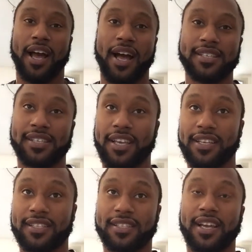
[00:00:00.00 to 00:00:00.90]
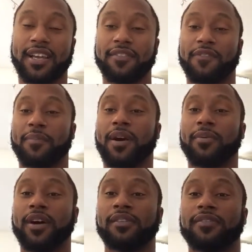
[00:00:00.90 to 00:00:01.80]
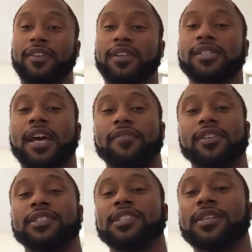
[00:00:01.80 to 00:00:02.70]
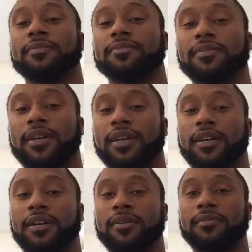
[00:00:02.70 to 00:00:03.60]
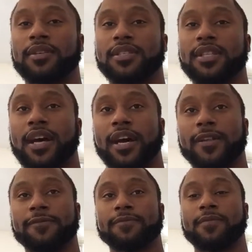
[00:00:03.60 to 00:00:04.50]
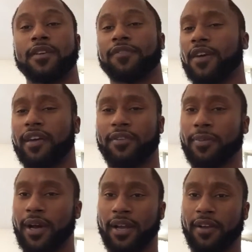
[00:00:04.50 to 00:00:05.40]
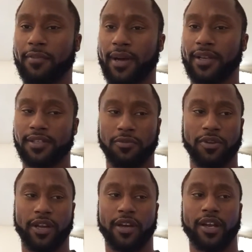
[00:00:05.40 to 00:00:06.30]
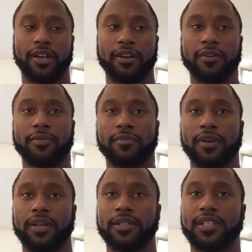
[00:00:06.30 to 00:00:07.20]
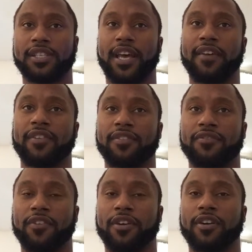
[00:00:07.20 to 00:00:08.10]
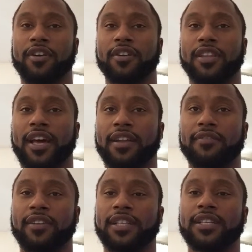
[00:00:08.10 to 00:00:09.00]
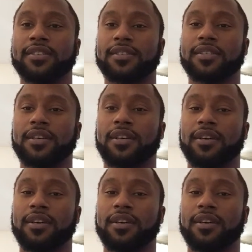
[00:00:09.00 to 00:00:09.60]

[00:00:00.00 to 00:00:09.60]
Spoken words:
I say second for my wife is having a gym. It's not for everybody. Everybody doesn't work out, I know, but just having for her that release,